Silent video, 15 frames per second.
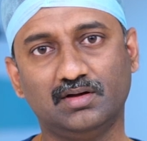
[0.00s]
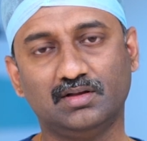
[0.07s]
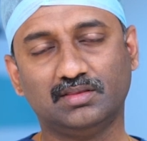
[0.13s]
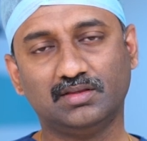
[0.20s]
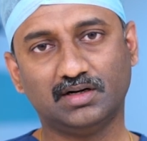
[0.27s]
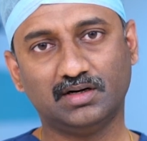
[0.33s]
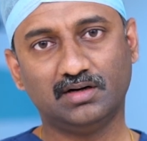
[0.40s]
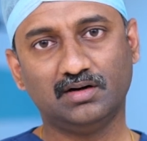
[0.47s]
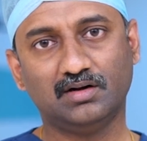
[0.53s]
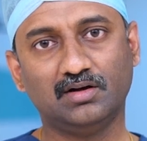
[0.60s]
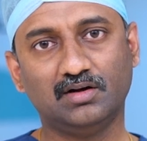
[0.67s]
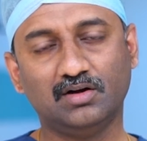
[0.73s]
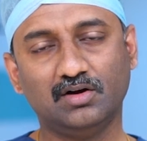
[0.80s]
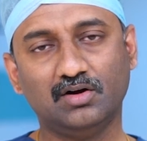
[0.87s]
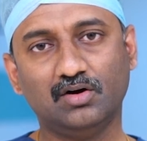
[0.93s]
Third,
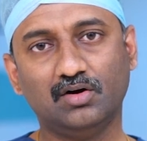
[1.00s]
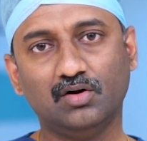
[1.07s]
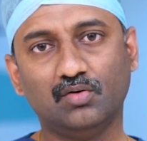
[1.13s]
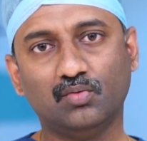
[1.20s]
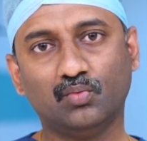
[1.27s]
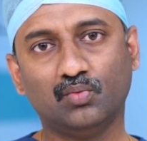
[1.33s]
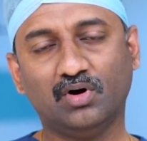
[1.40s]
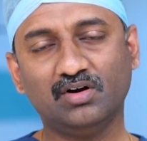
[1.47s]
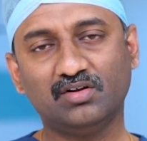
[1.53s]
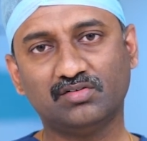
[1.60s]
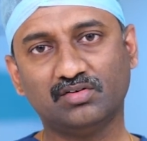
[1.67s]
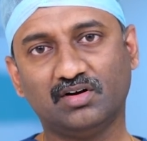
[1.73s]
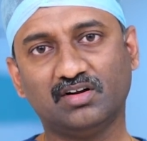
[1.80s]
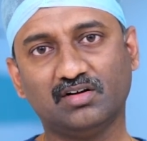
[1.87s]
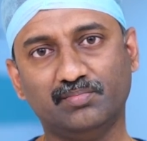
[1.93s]
what
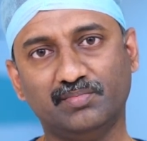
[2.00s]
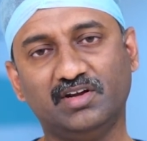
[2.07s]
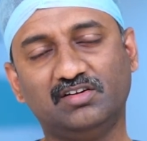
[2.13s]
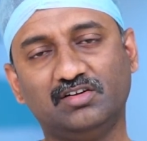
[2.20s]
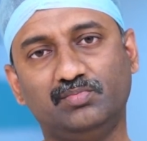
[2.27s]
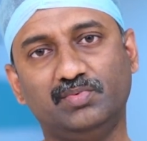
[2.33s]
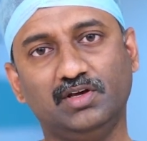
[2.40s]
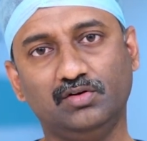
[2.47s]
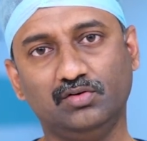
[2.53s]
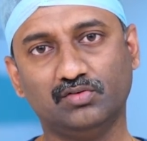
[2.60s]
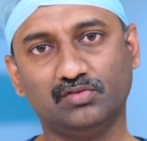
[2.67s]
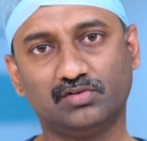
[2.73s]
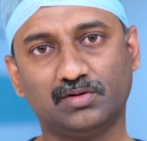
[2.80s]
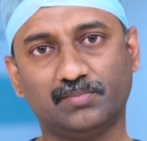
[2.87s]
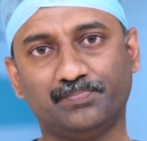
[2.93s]
sort of mesh is being
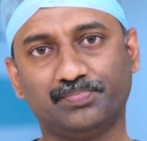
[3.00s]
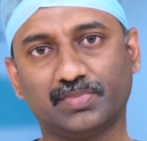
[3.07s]
used?